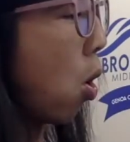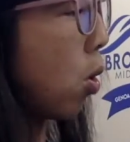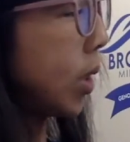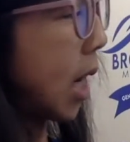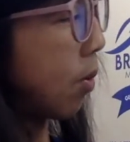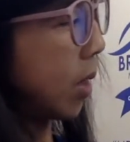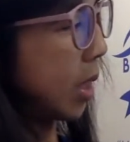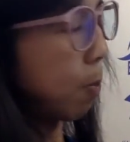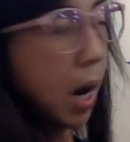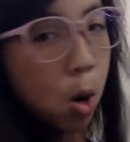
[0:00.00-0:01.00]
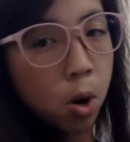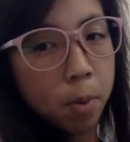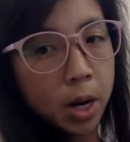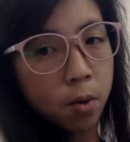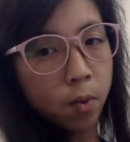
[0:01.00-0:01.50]
Hold down this power
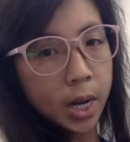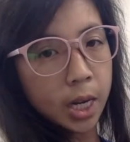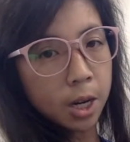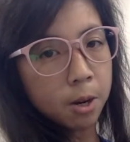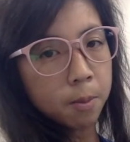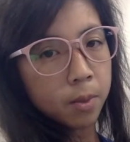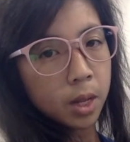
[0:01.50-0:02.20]
button right here.